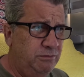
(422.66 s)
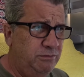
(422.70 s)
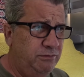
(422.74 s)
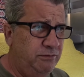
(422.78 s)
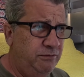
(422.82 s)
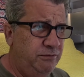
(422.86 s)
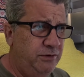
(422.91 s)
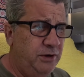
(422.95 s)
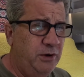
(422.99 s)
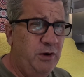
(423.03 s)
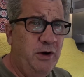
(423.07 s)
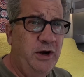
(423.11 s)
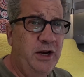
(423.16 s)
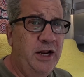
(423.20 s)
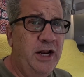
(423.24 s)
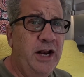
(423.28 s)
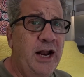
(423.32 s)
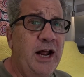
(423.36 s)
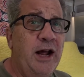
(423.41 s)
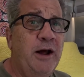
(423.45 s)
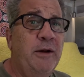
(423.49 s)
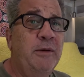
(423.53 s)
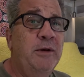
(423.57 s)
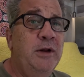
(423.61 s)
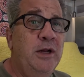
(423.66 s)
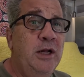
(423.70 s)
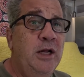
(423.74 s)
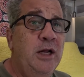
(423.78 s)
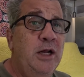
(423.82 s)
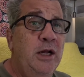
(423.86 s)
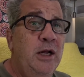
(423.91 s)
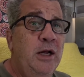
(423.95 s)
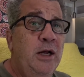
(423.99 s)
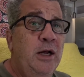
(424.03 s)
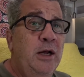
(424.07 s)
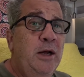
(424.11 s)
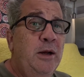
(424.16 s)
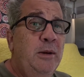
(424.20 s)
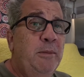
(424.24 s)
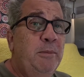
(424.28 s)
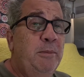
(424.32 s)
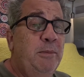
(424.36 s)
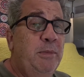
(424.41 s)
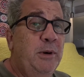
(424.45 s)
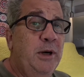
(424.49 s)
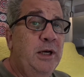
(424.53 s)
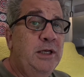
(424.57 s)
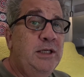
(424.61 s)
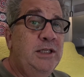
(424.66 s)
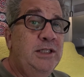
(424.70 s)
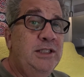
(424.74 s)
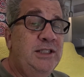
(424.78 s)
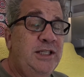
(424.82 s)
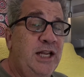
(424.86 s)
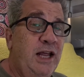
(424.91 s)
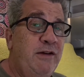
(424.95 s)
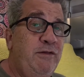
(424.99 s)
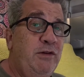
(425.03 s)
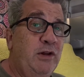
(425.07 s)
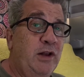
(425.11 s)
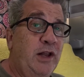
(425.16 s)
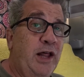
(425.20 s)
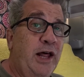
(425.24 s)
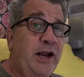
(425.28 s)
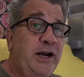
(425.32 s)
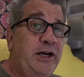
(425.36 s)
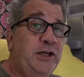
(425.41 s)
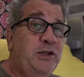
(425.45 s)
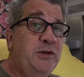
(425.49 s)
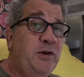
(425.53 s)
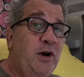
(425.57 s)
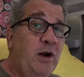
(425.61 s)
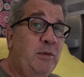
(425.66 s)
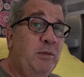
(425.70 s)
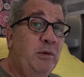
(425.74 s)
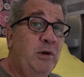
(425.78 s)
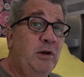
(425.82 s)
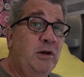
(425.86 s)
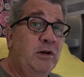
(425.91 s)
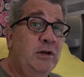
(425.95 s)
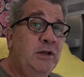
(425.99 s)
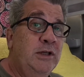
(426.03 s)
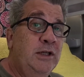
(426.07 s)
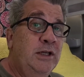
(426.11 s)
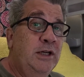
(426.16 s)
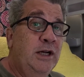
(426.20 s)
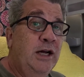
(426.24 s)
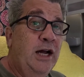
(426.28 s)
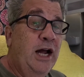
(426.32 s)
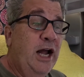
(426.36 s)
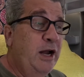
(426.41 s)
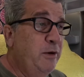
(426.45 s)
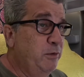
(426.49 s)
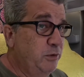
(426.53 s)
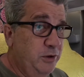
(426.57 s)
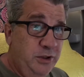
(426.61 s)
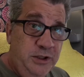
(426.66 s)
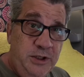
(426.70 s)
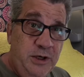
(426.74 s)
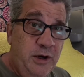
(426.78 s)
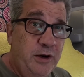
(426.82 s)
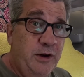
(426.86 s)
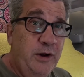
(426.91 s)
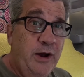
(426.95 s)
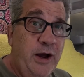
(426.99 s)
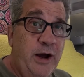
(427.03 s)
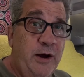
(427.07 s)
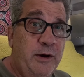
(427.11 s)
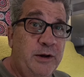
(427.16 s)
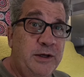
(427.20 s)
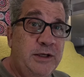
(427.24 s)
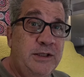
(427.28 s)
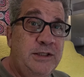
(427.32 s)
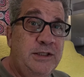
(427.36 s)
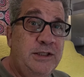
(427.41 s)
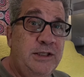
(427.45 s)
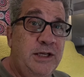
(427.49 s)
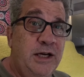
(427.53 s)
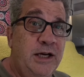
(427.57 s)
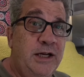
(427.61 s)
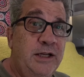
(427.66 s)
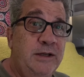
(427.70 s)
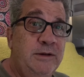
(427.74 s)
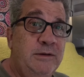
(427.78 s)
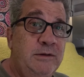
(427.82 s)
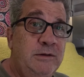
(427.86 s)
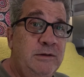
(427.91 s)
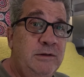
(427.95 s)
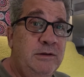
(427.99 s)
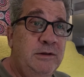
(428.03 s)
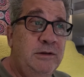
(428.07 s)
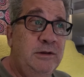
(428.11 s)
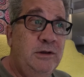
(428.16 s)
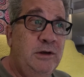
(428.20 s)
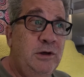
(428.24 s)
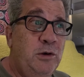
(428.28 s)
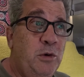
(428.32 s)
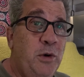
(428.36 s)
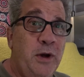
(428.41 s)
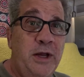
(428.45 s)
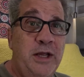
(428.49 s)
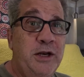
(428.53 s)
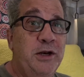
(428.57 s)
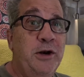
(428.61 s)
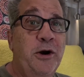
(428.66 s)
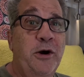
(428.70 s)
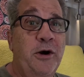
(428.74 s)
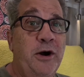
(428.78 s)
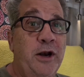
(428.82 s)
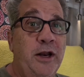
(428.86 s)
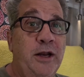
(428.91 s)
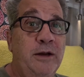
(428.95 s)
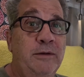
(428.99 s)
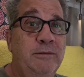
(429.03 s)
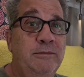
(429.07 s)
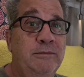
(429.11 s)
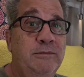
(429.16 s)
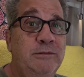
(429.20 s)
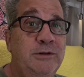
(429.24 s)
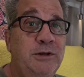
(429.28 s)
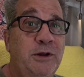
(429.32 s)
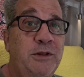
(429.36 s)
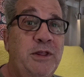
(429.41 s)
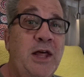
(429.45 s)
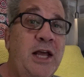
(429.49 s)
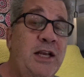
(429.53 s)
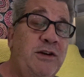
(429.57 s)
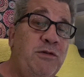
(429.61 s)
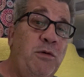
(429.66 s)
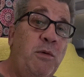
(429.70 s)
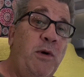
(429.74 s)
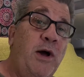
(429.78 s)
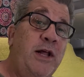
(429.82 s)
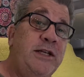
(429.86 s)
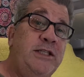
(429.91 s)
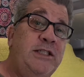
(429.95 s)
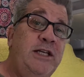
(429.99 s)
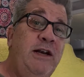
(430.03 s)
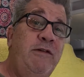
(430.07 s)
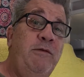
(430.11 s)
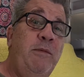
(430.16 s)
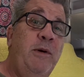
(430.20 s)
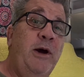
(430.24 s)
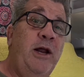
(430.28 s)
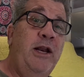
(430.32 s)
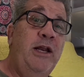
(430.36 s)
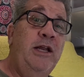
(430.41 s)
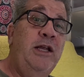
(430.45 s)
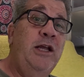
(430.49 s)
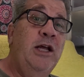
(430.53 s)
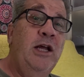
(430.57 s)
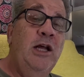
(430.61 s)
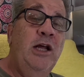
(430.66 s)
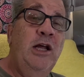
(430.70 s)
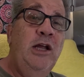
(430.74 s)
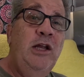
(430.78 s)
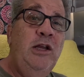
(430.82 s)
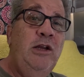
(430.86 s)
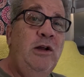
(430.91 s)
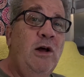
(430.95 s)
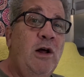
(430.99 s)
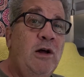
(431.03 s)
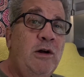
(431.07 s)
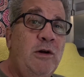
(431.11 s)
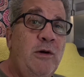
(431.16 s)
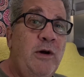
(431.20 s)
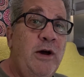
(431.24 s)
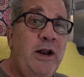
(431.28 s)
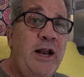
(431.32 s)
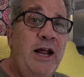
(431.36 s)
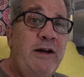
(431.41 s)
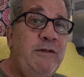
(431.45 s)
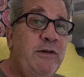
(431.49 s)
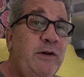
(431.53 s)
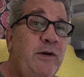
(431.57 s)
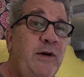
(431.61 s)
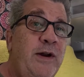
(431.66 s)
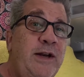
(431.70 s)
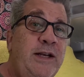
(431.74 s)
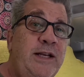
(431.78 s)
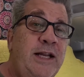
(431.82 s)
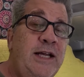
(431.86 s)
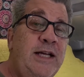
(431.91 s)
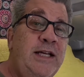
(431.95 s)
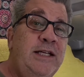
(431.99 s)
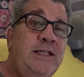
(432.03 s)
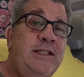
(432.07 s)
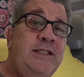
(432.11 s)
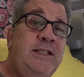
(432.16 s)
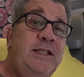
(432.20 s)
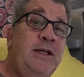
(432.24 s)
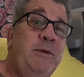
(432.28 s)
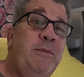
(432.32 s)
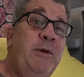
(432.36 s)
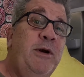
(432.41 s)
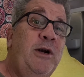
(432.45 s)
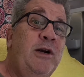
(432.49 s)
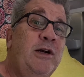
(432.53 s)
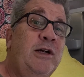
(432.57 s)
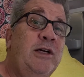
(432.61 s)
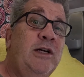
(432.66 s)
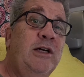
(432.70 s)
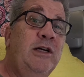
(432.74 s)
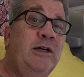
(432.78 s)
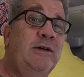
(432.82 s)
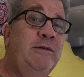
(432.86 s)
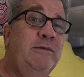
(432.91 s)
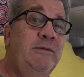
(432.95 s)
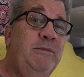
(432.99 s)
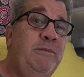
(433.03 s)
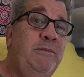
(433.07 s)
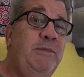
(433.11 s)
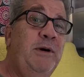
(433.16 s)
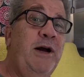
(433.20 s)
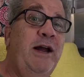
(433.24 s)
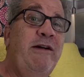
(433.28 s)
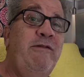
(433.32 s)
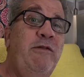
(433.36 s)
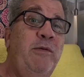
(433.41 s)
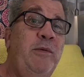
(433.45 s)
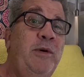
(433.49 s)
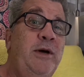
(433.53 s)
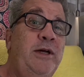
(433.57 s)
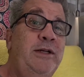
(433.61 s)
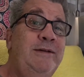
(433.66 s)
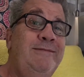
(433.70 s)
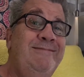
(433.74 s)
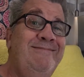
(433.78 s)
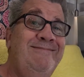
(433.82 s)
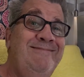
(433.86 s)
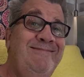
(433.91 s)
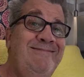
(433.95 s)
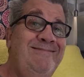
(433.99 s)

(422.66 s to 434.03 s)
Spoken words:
figuring it out, but to save you a lot of trouble, I will show you how it's done quick and dirty. So thanks for watching, everybody. Y'all go out, have a great day. See America. Bye, everyone.